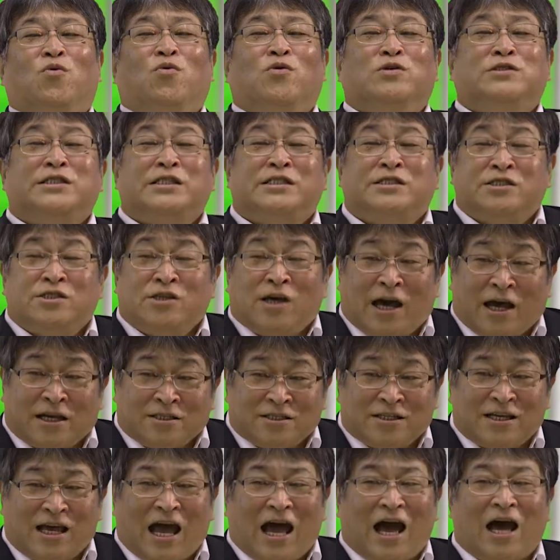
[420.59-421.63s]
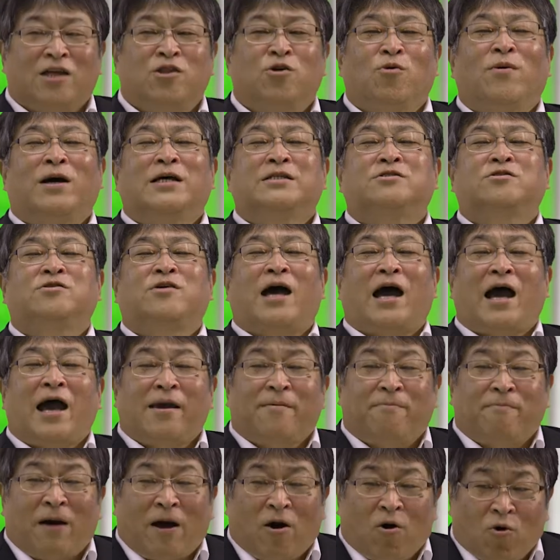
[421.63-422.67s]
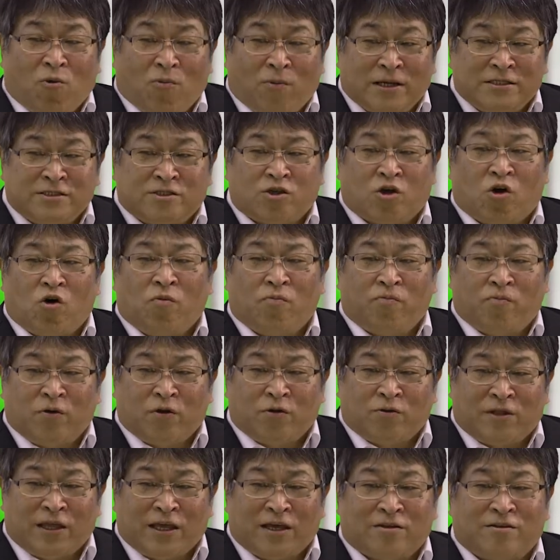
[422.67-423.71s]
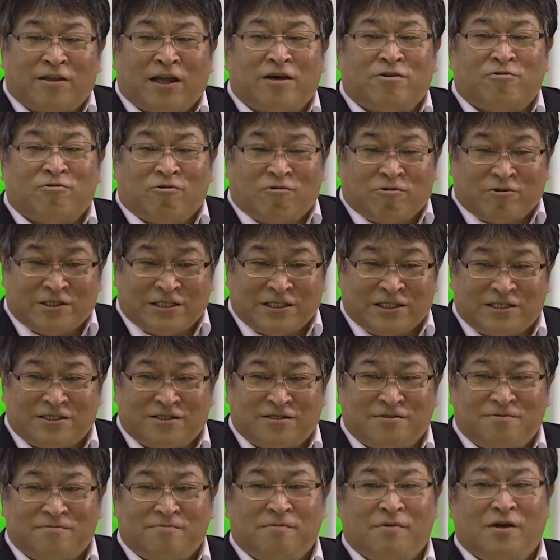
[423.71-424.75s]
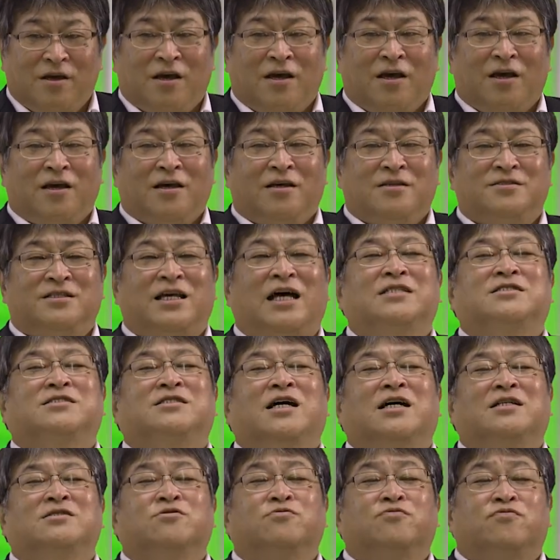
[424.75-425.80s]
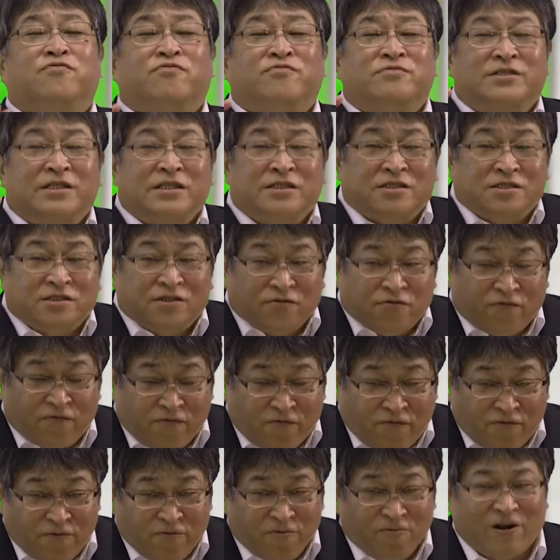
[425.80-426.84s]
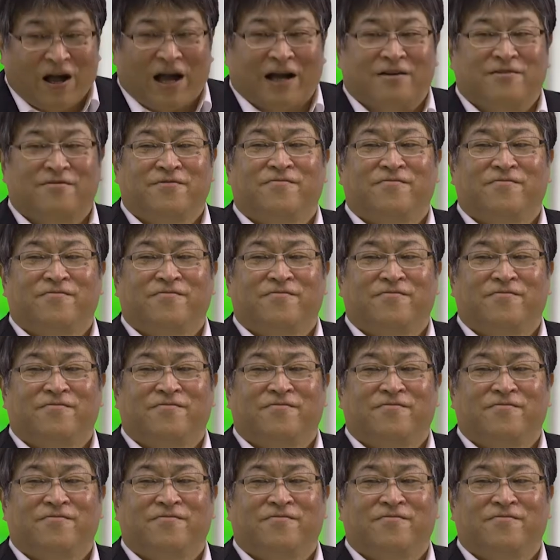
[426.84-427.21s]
Fujitsu has advanced high-performance computing technologies, such as Fujitsu Fugak,